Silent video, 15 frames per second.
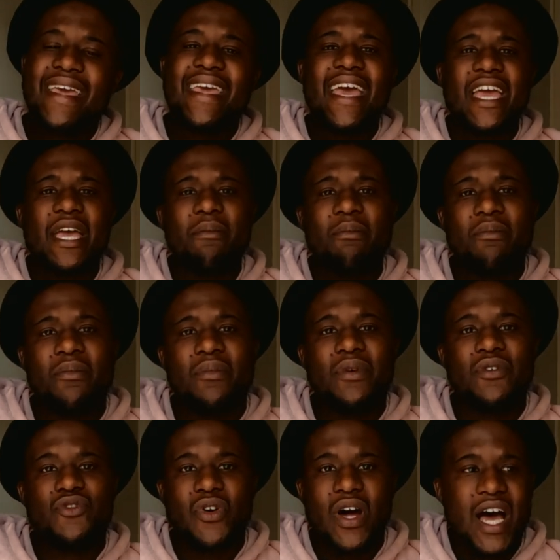game
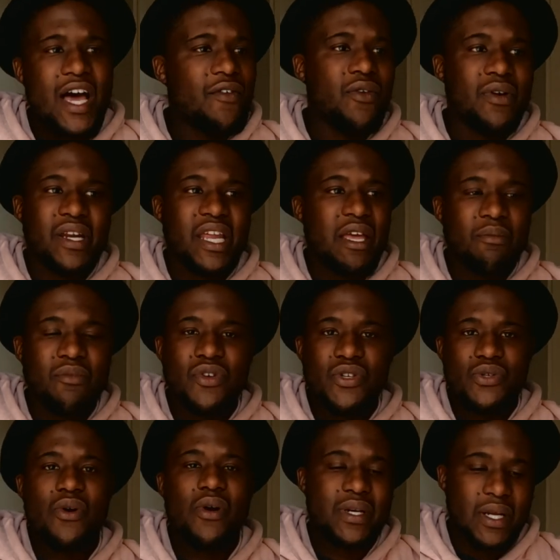drive or game
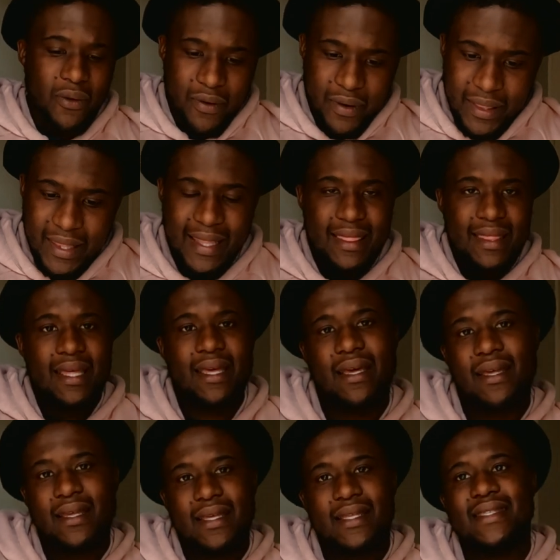resort or the
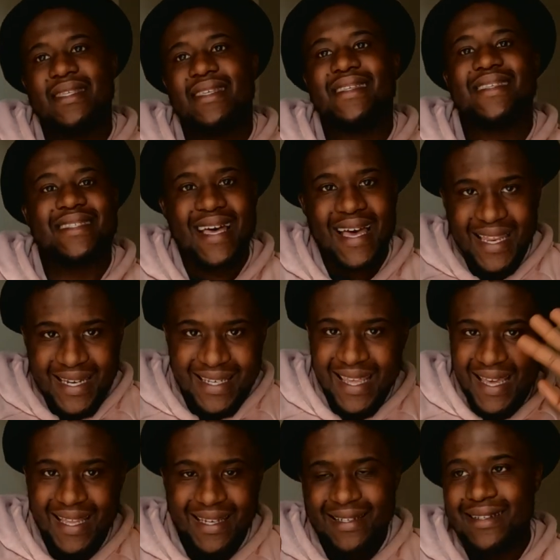thing inside
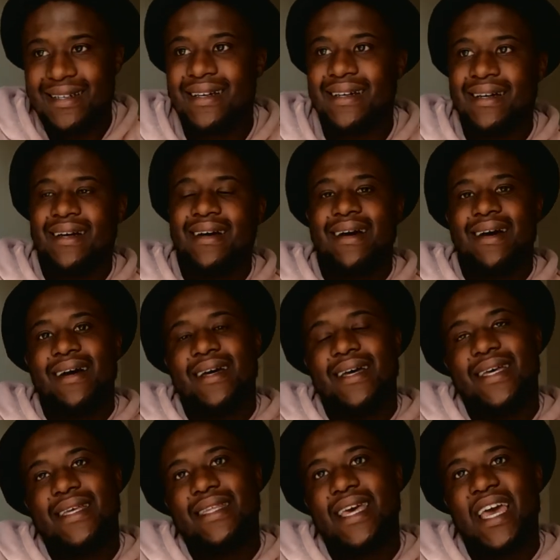that.
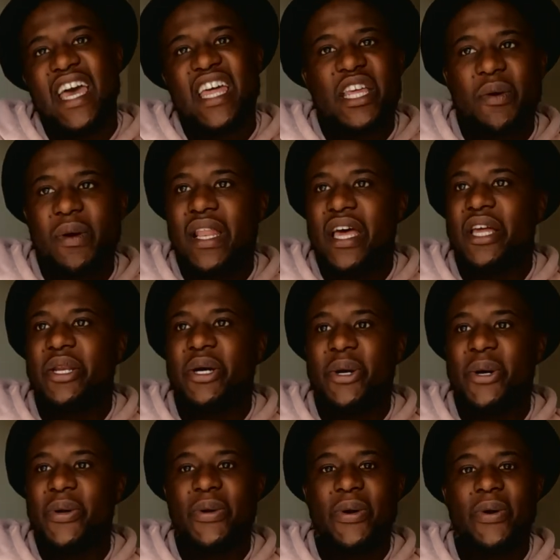And they were like,
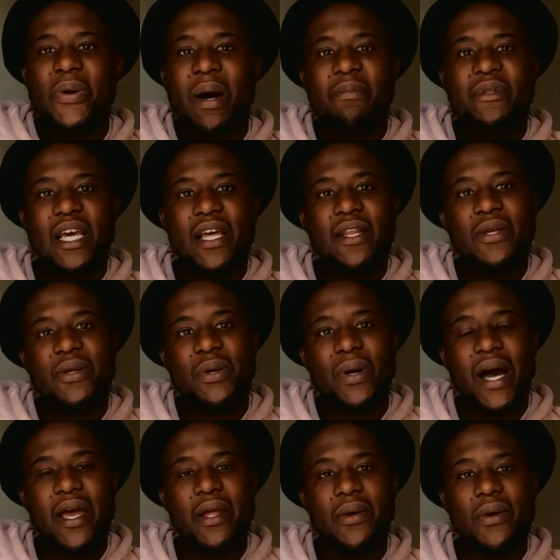no, "I'm telling you,
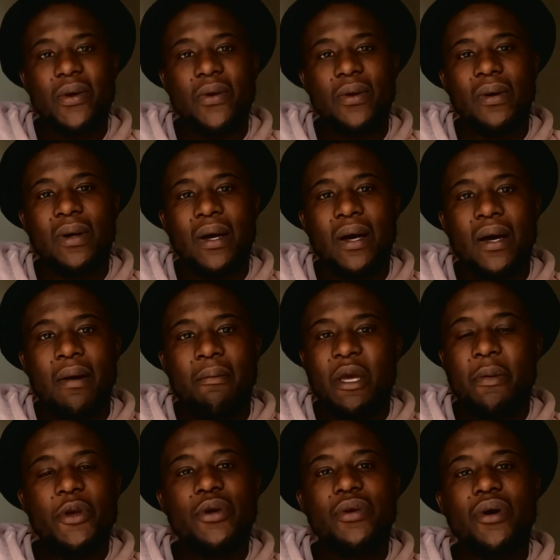I know.
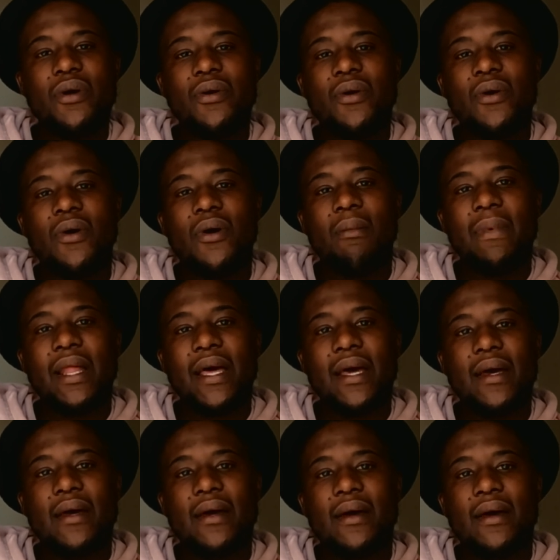Maybe you don't know." I'm
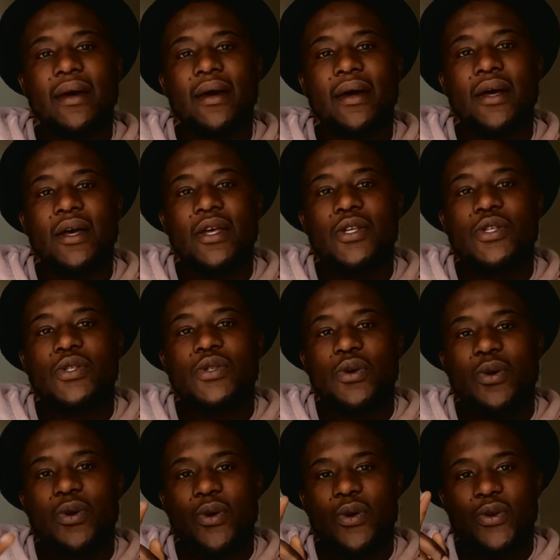like,
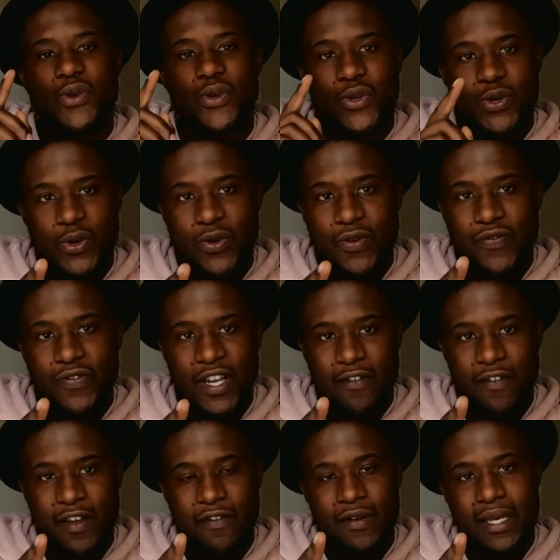"So you've
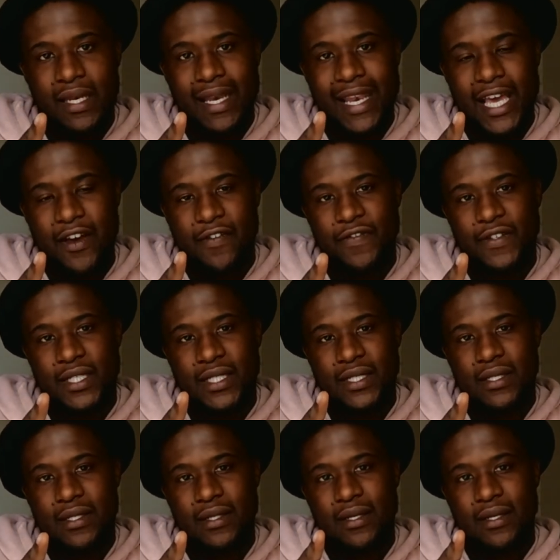never even left